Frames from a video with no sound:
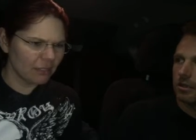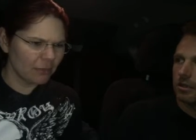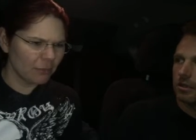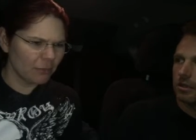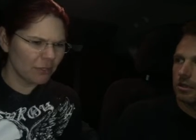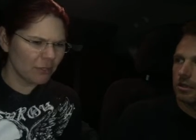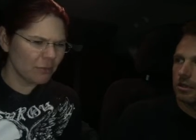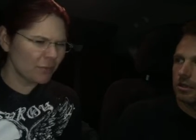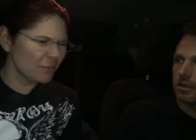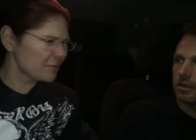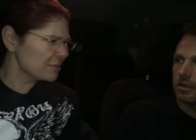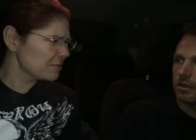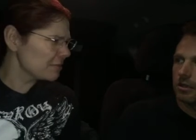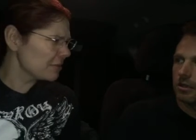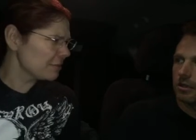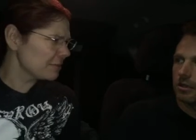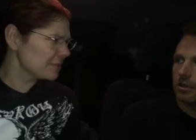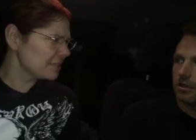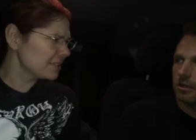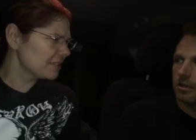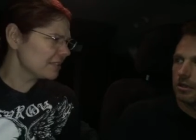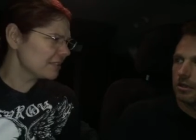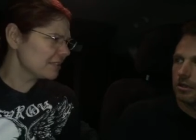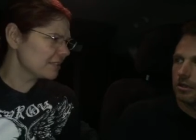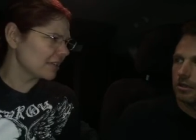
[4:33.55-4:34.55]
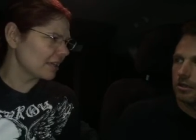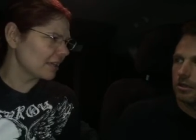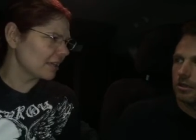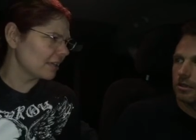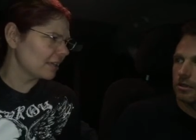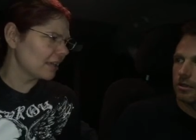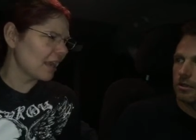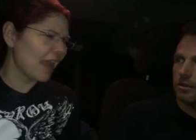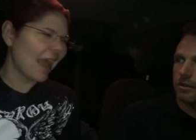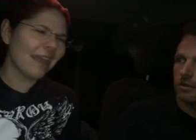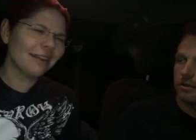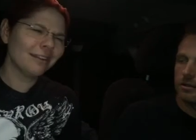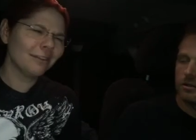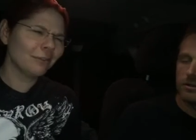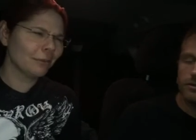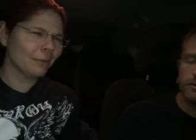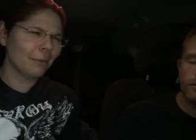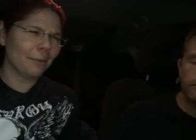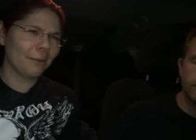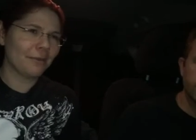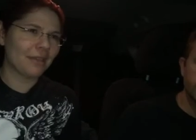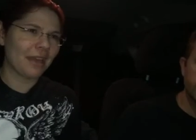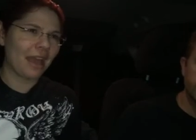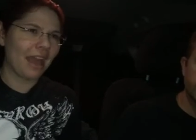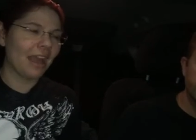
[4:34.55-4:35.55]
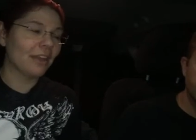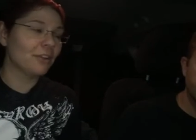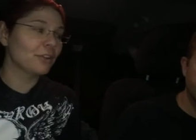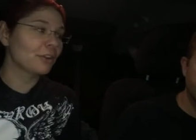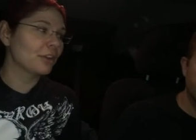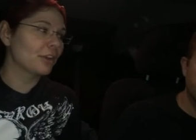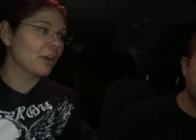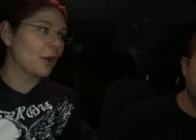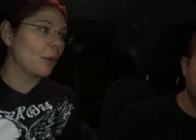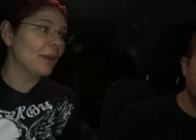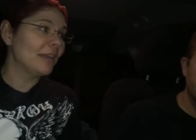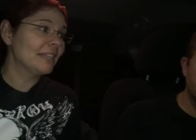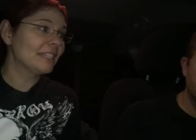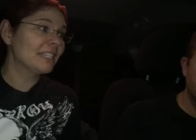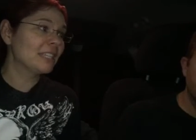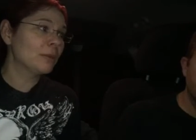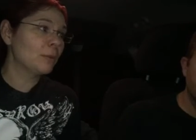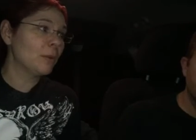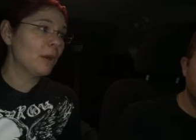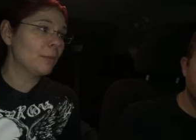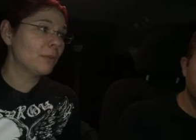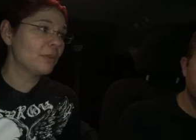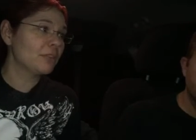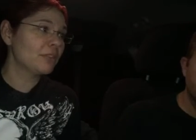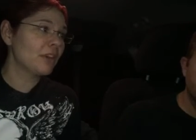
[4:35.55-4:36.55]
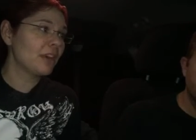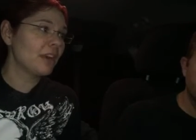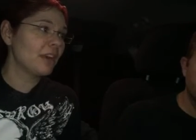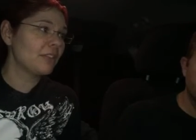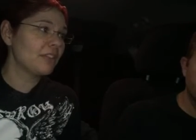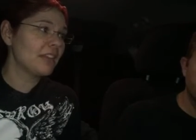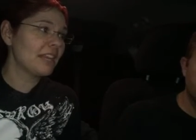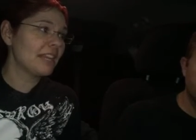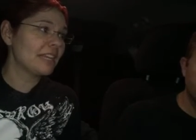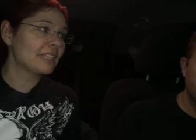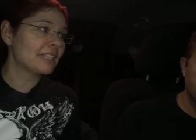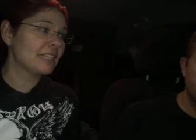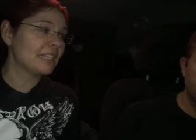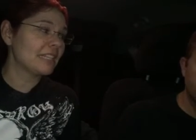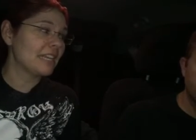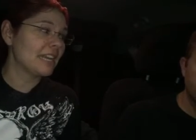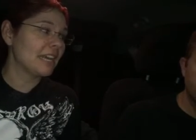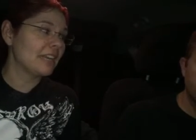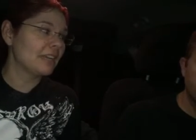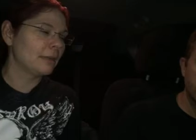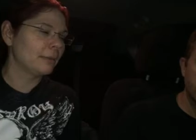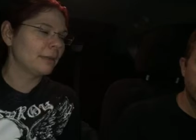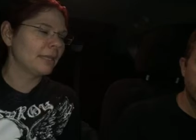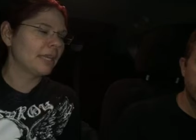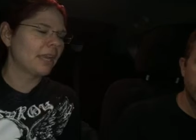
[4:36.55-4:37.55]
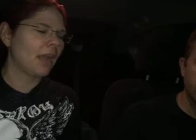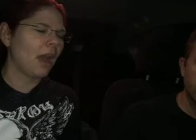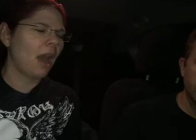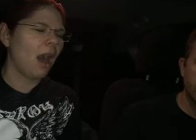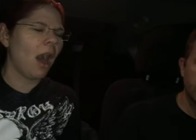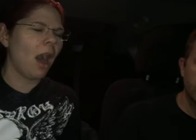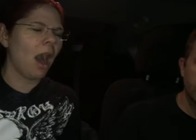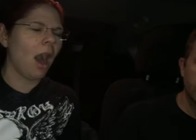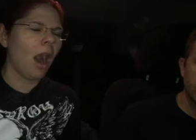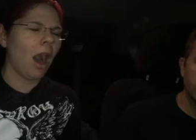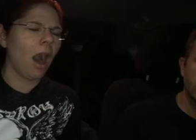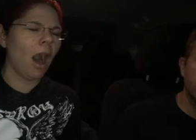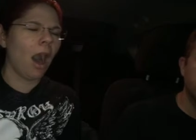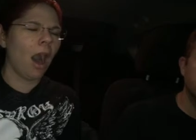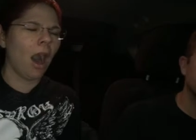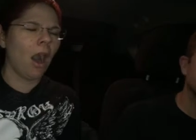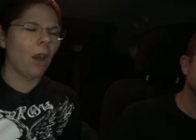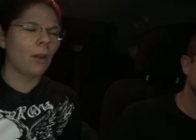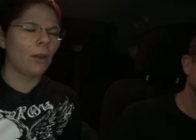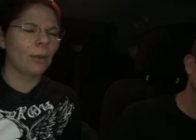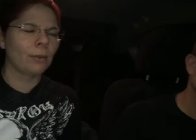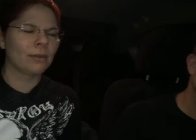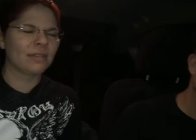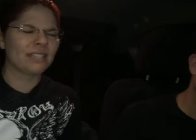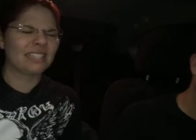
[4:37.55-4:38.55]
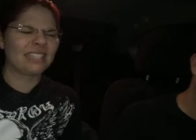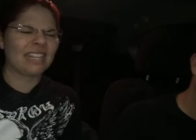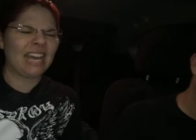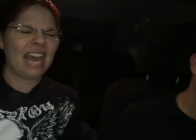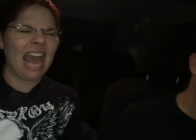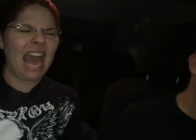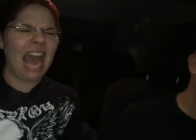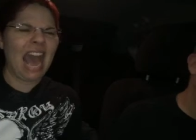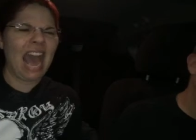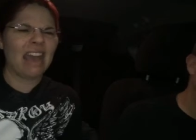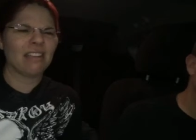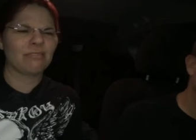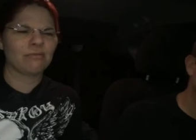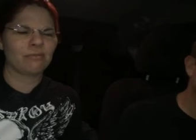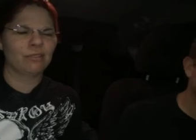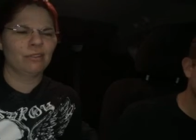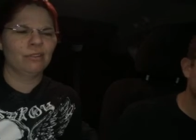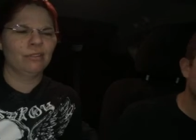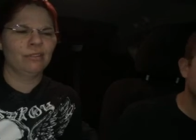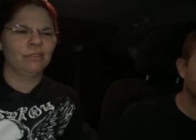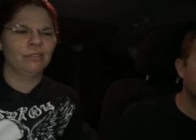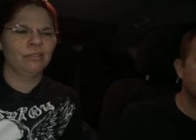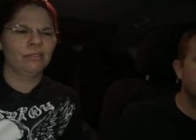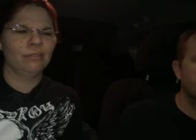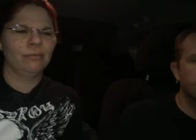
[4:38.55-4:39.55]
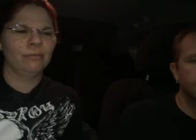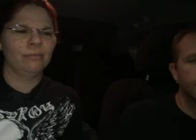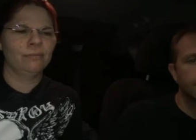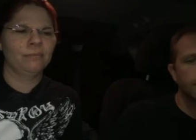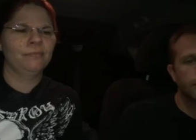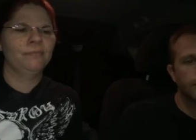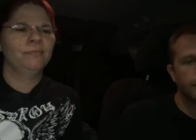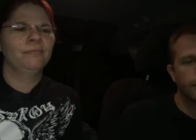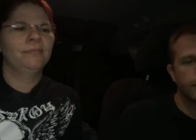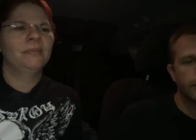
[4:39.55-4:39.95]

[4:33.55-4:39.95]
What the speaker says: Which one was Rumplestiltskin? I don't remember that. And you're going to go, it's the one with the things at the end. I'll be like, oh, it was that room.